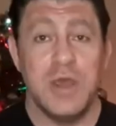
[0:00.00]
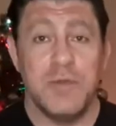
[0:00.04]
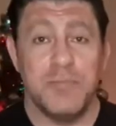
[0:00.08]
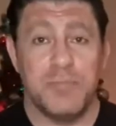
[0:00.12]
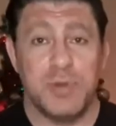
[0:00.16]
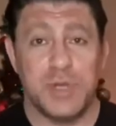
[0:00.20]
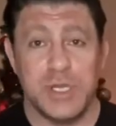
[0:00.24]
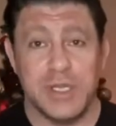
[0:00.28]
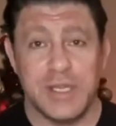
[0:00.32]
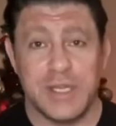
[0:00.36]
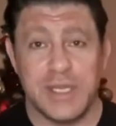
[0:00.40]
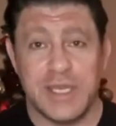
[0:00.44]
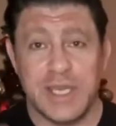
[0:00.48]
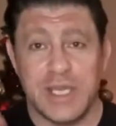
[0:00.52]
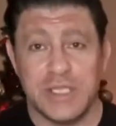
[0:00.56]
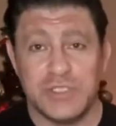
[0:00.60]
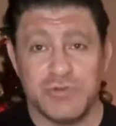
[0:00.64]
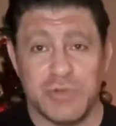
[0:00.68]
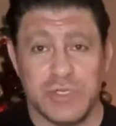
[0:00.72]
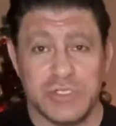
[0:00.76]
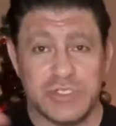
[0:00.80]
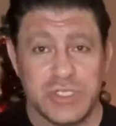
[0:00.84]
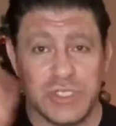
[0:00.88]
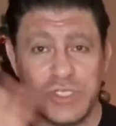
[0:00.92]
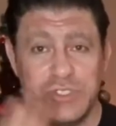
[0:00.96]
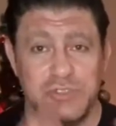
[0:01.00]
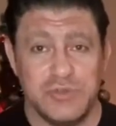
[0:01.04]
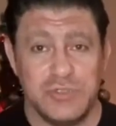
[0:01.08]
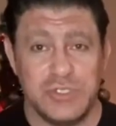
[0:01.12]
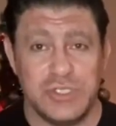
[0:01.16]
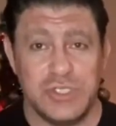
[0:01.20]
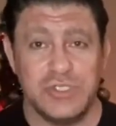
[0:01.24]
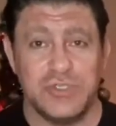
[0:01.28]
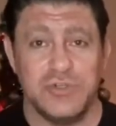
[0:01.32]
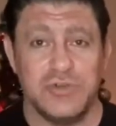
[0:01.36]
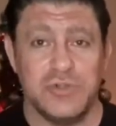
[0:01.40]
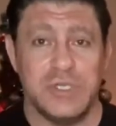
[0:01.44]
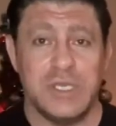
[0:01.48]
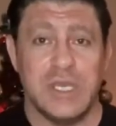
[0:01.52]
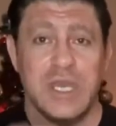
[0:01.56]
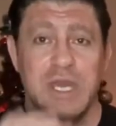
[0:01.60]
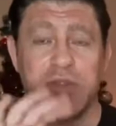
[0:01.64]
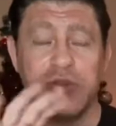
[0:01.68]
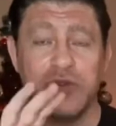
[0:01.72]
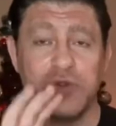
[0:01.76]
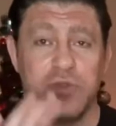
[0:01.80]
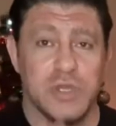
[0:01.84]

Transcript: putting the catch wrestling and jiu-jitsu together.